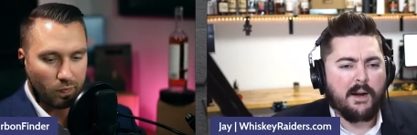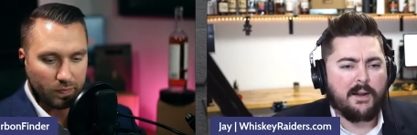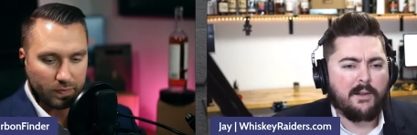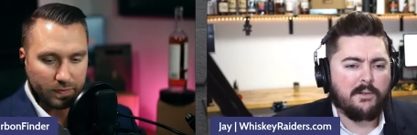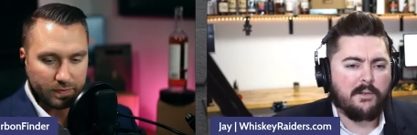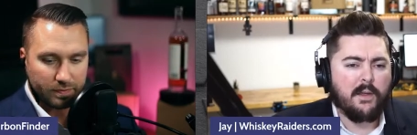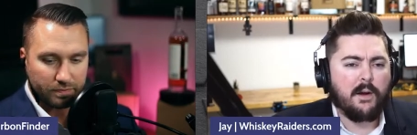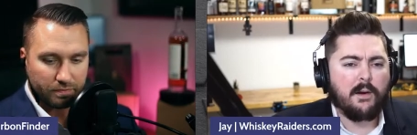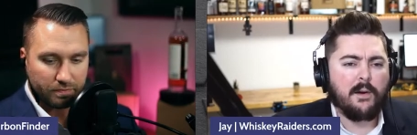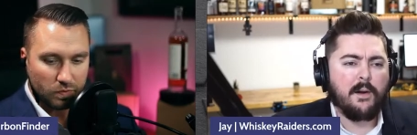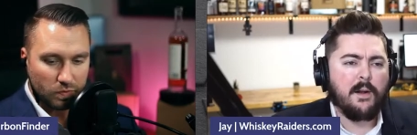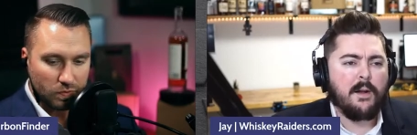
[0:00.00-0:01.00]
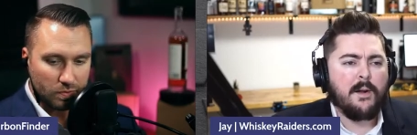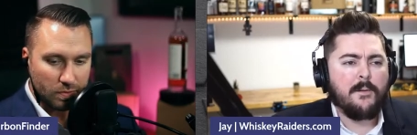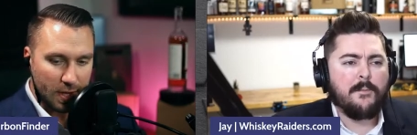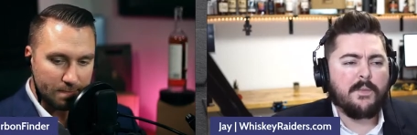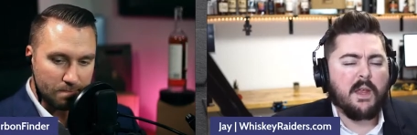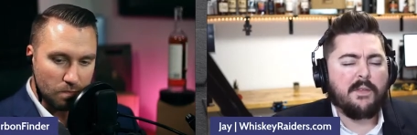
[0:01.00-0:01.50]
Speaker 1: is there,
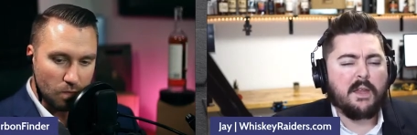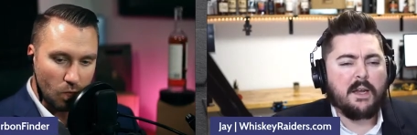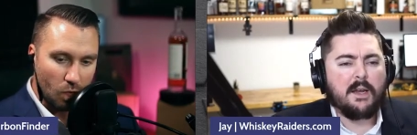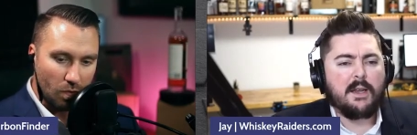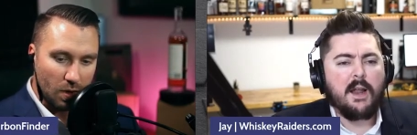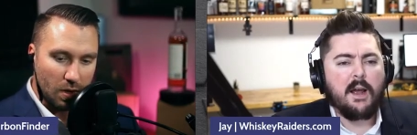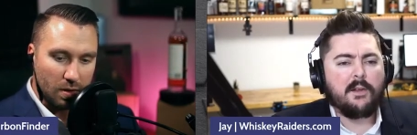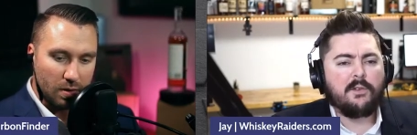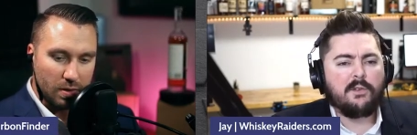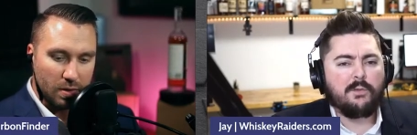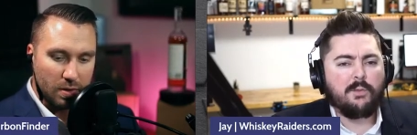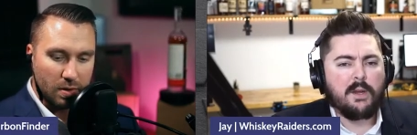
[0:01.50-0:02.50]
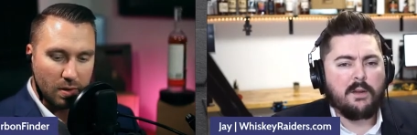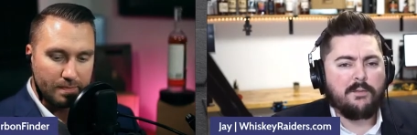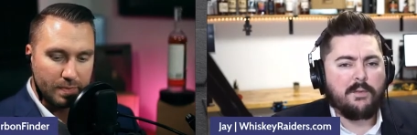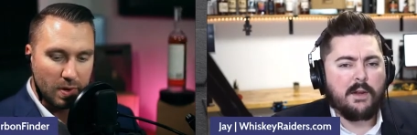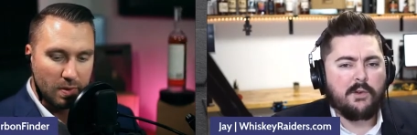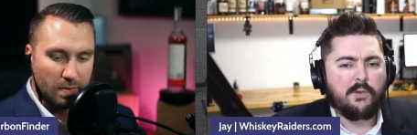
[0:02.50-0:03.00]
and then a nice sweet
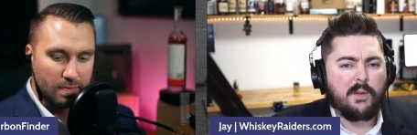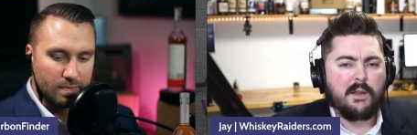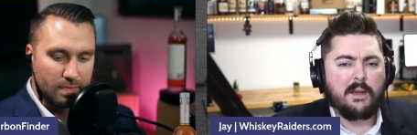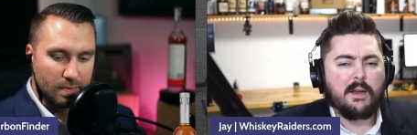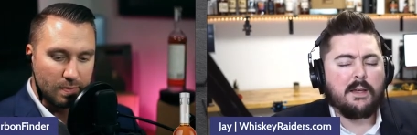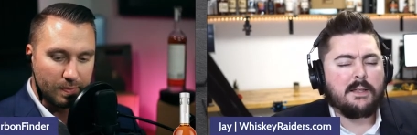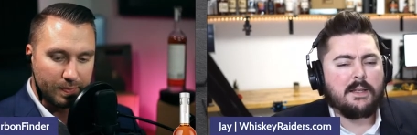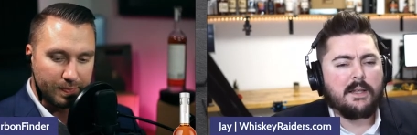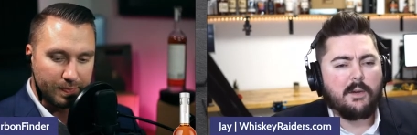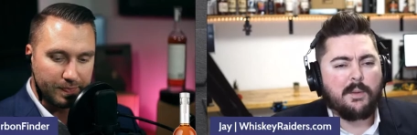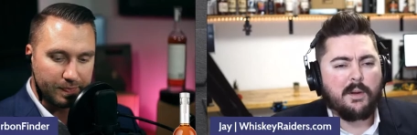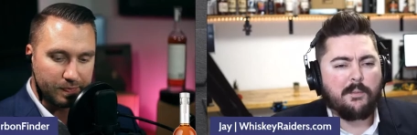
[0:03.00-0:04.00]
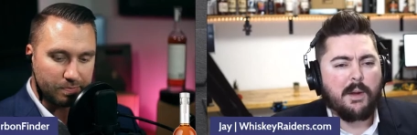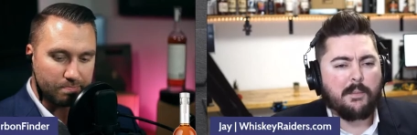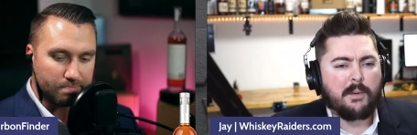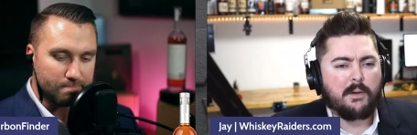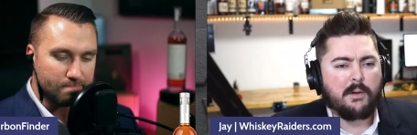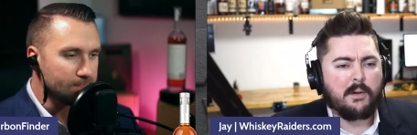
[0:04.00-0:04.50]
finish with like a little bit of
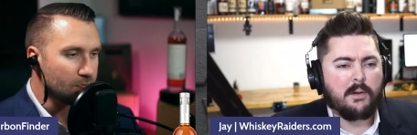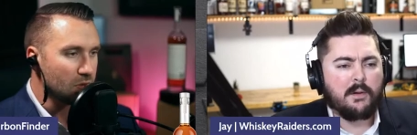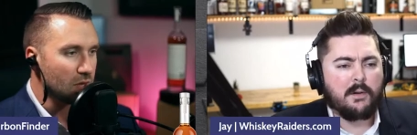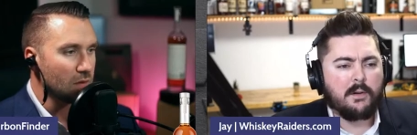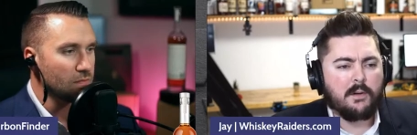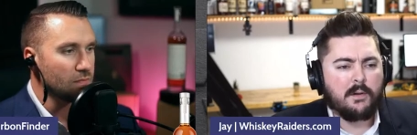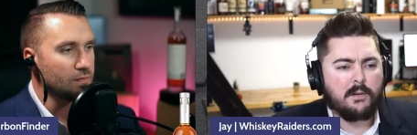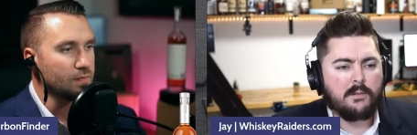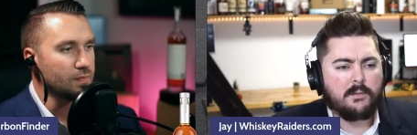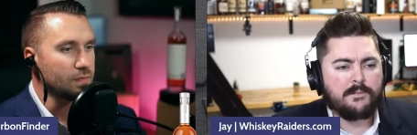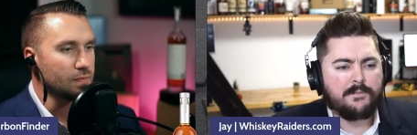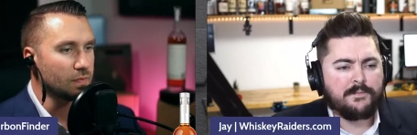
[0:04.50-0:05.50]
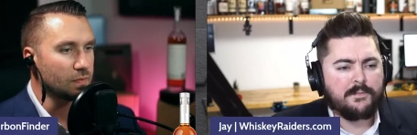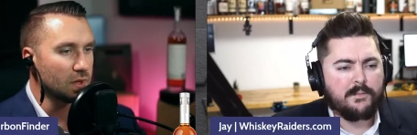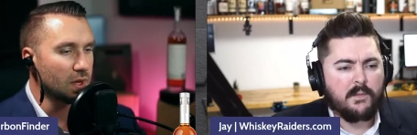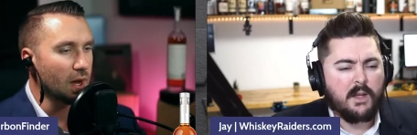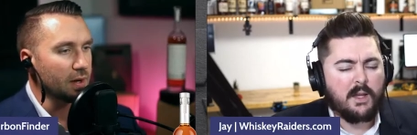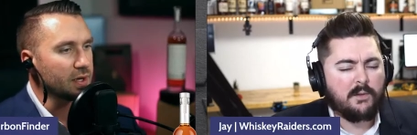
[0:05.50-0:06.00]
pepper.
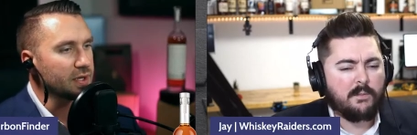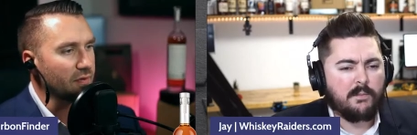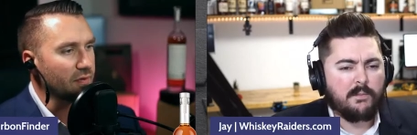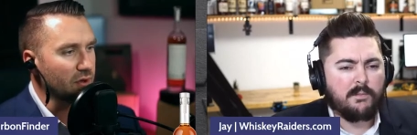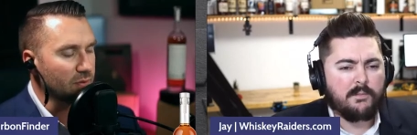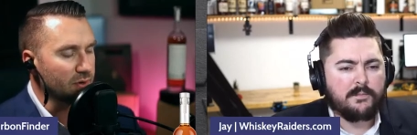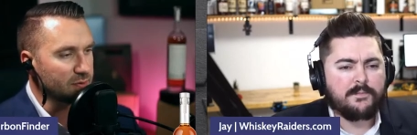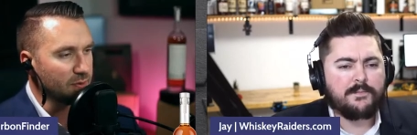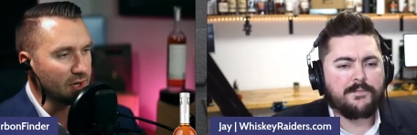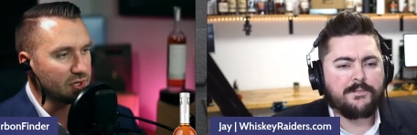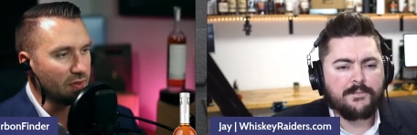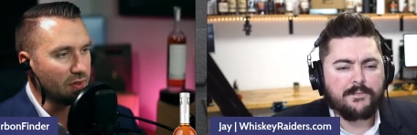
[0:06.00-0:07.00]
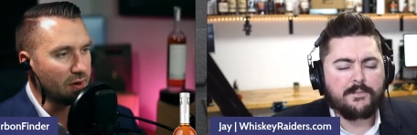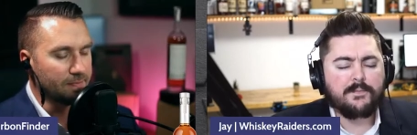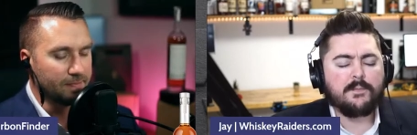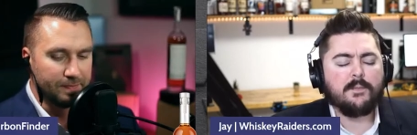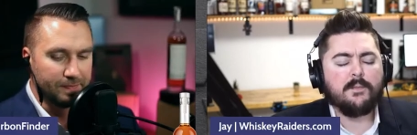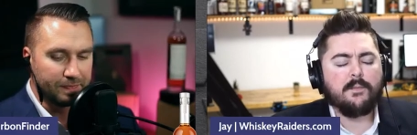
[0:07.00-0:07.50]
Speaker 2: Yeah, it does have a little bit of spice on there.
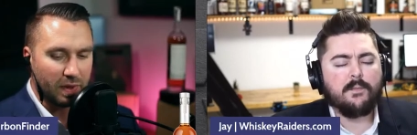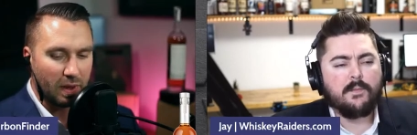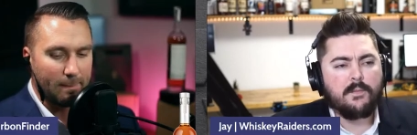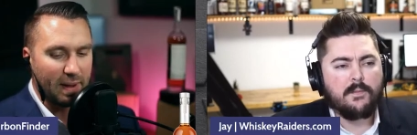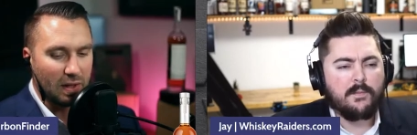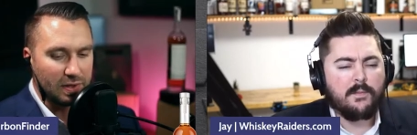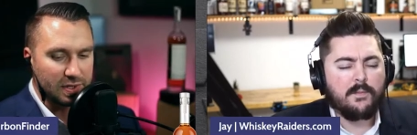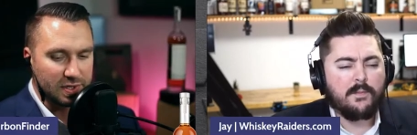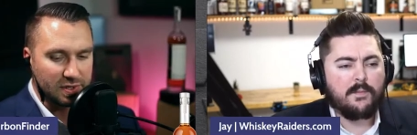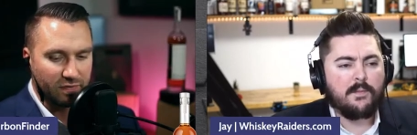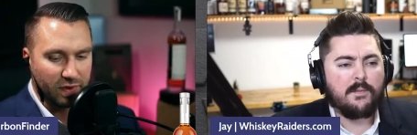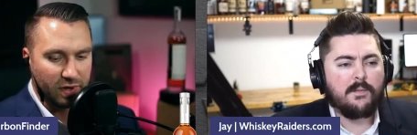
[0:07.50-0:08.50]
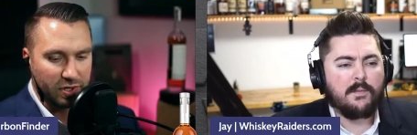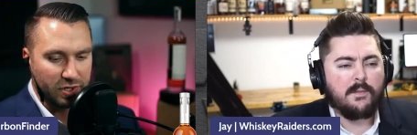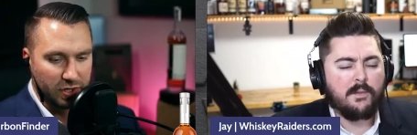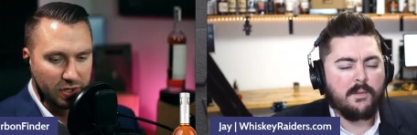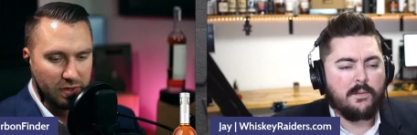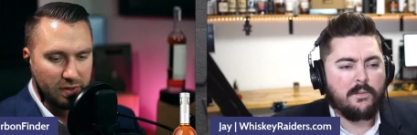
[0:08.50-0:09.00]
It balances the
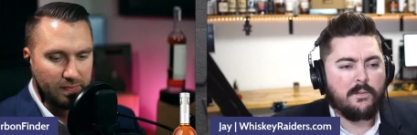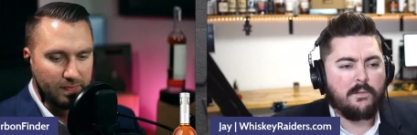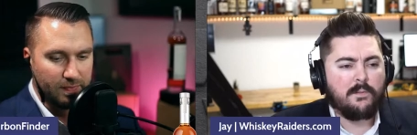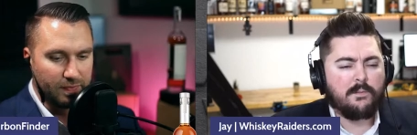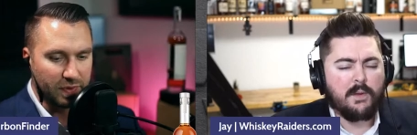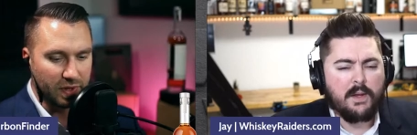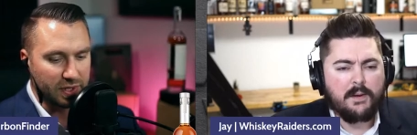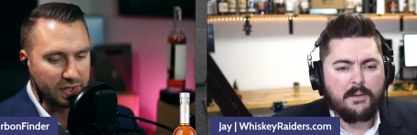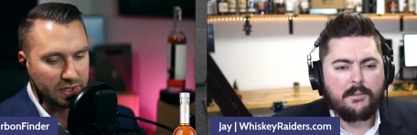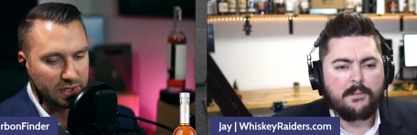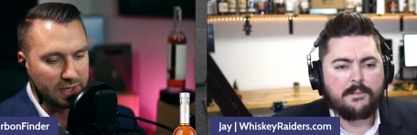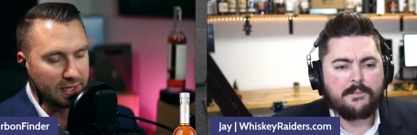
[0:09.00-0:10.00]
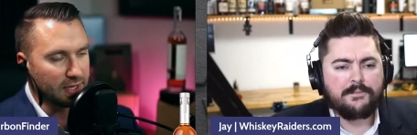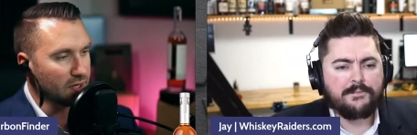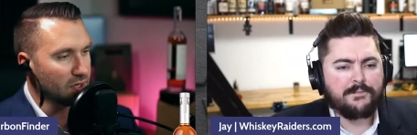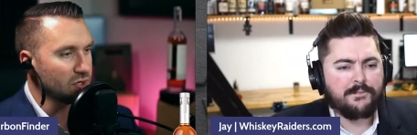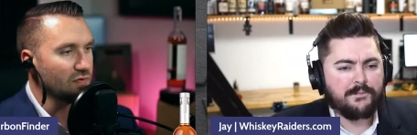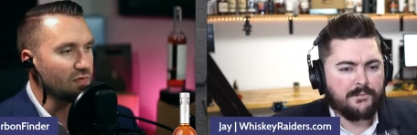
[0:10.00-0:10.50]
finish. Yeah. It doesn't
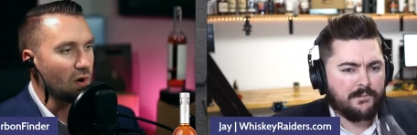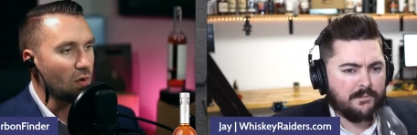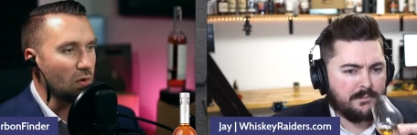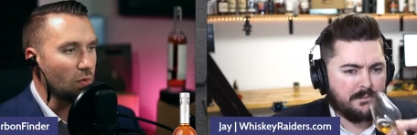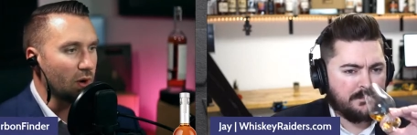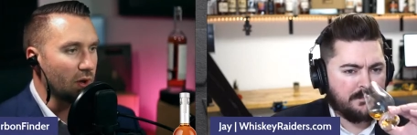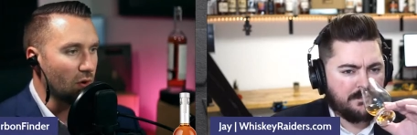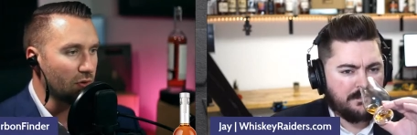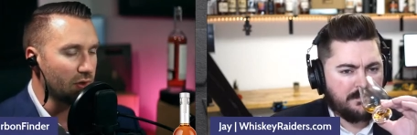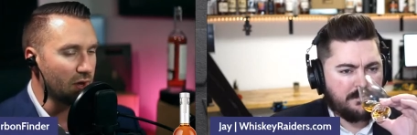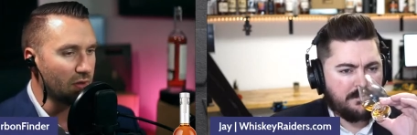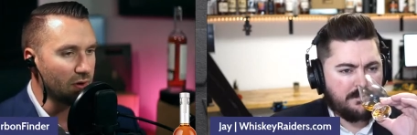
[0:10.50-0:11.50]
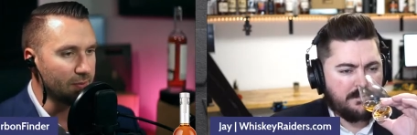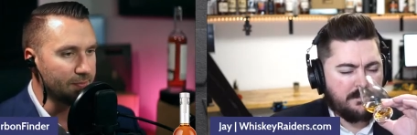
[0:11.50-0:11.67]
lean too far one way or the other.